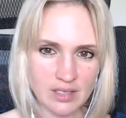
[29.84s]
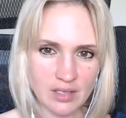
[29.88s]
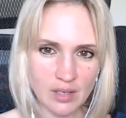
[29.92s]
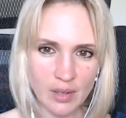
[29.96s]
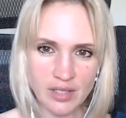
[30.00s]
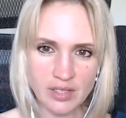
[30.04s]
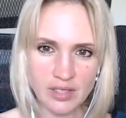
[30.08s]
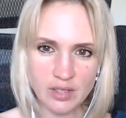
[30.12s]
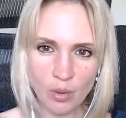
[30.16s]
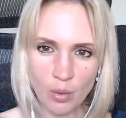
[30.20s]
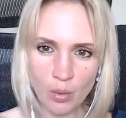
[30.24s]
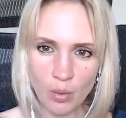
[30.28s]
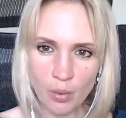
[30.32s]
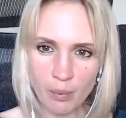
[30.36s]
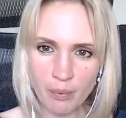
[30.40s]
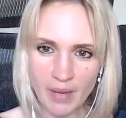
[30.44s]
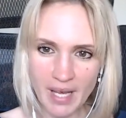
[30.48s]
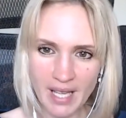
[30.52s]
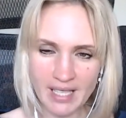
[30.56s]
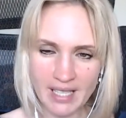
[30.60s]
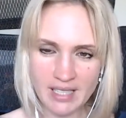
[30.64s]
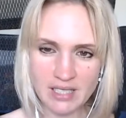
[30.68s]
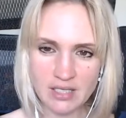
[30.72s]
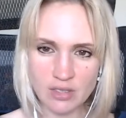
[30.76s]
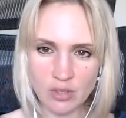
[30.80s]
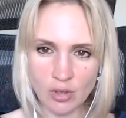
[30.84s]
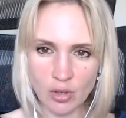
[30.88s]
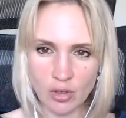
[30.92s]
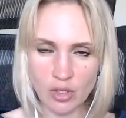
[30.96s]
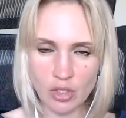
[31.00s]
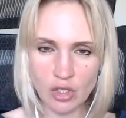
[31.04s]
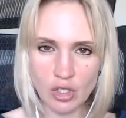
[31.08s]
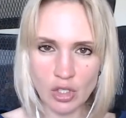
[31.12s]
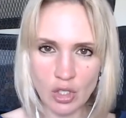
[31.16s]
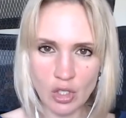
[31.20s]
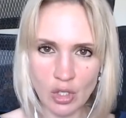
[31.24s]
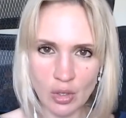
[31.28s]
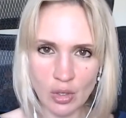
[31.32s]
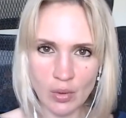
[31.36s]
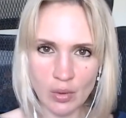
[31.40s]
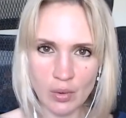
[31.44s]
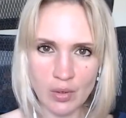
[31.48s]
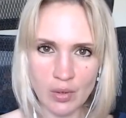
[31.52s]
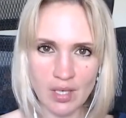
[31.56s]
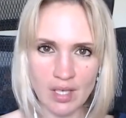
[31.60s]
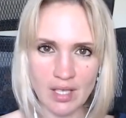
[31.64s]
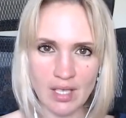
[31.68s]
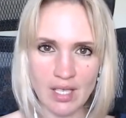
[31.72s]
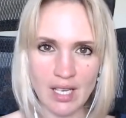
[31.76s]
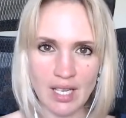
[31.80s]
So it's all based on
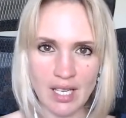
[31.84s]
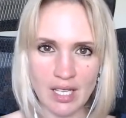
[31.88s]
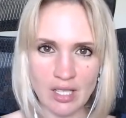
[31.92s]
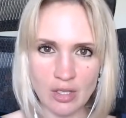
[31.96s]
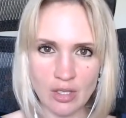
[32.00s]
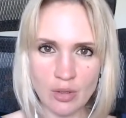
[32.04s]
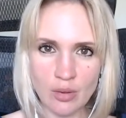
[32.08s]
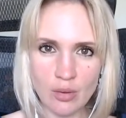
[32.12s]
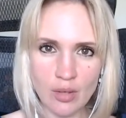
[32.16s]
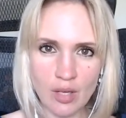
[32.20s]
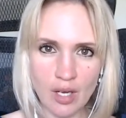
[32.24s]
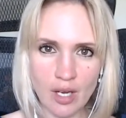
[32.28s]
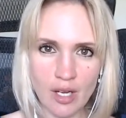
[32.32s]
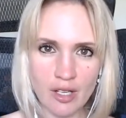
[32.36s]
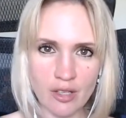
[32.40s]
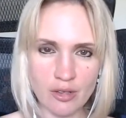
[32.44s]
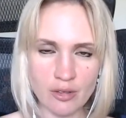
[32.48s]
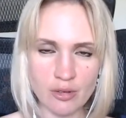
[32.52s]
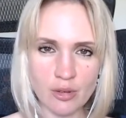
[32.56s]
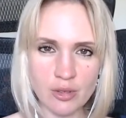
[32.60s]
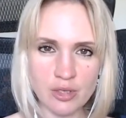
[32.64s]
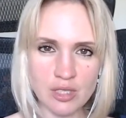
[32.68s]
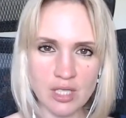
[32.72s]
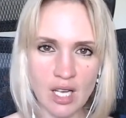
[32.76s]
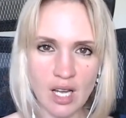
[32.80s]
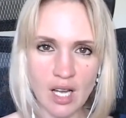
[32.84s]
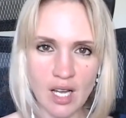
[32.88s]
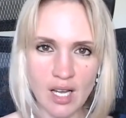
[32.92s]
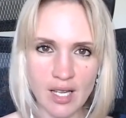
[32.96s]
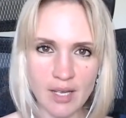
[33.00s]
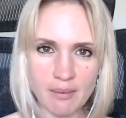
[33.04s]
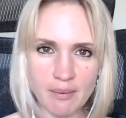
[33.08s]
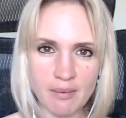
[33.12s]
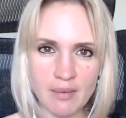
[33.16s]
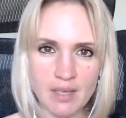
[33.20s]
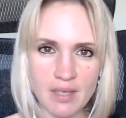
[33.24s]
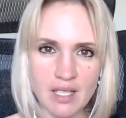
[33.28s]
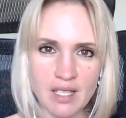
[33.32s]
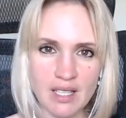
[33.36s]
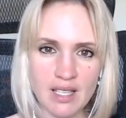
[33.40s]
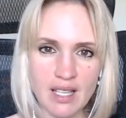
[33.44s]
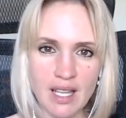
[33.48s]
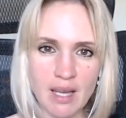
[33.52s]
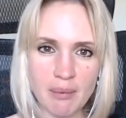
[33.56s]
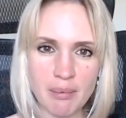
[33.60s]
you and you going through time.